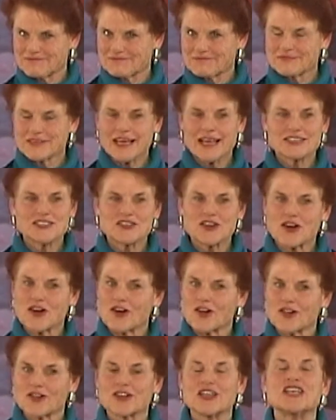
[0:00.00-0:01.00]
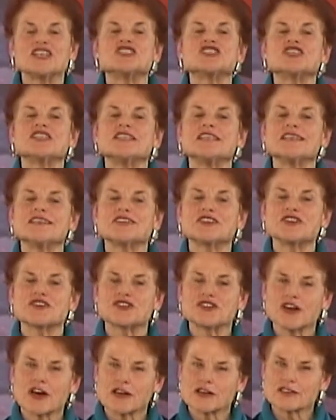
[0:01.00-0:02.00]
That's all. She needed her
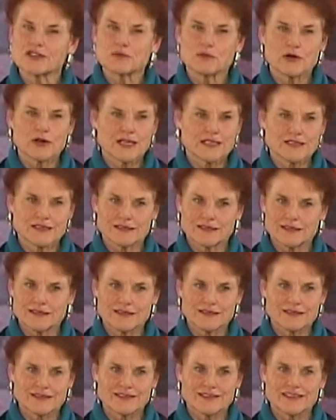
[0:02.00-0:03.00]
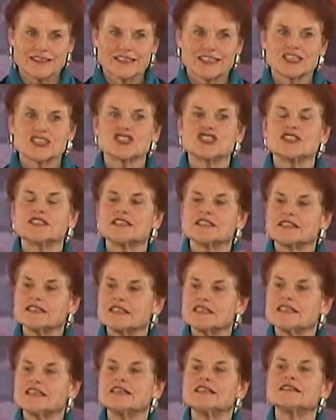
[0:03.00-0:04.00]
daughter's presence. She didn't
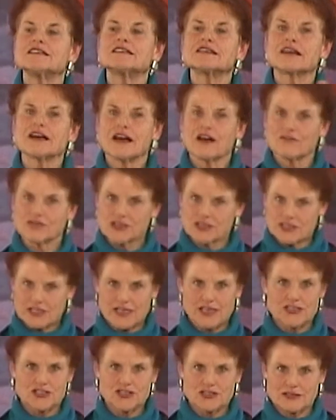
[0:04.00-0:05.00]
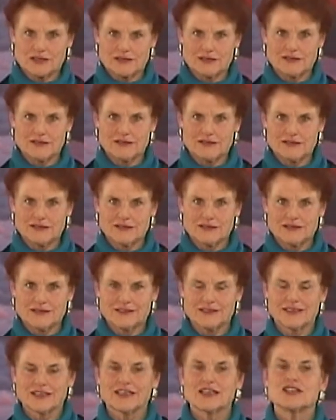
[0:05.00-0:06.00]
need the conversation.
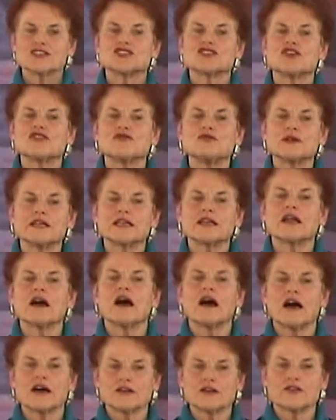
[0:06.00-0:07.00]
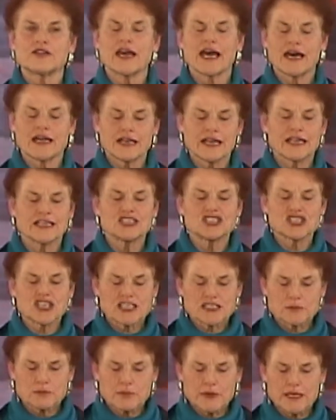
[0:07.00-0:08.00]
So if we can honor that and
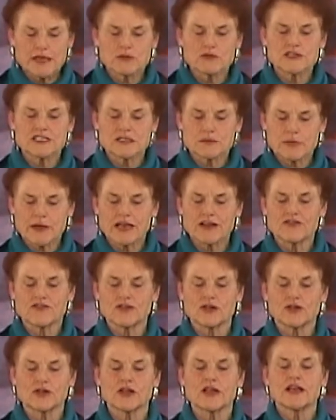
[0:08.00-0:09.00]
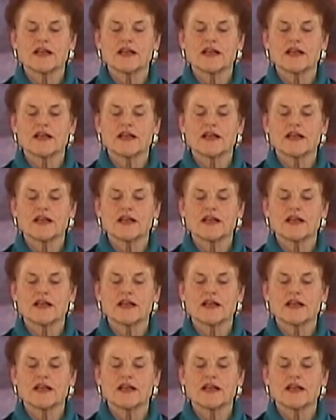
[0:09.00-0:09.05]
just be respectful